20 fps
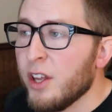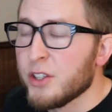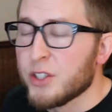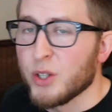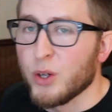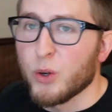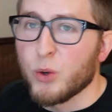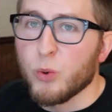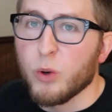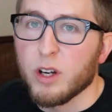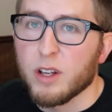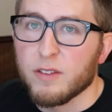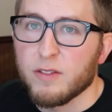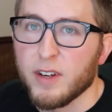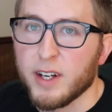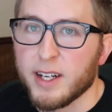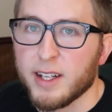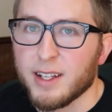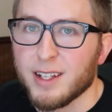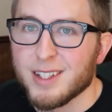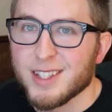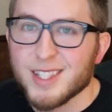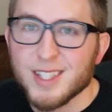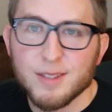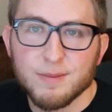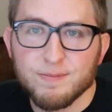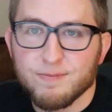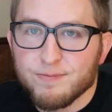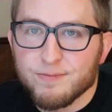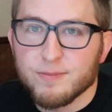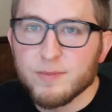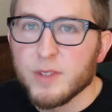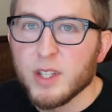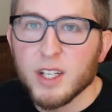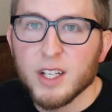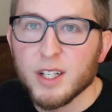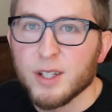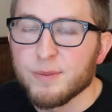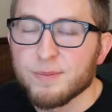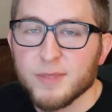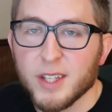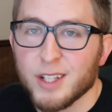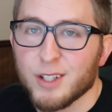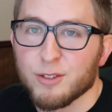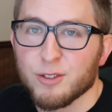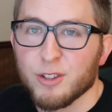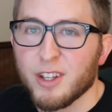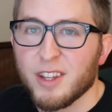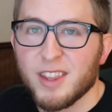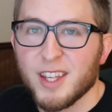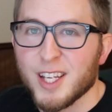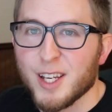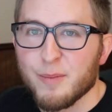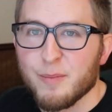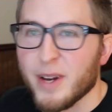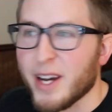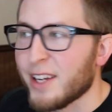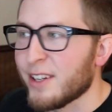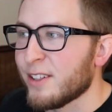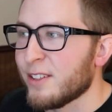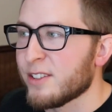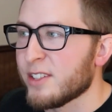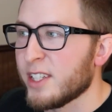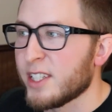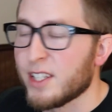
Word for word: So quant finance, no, I don't really think it matters.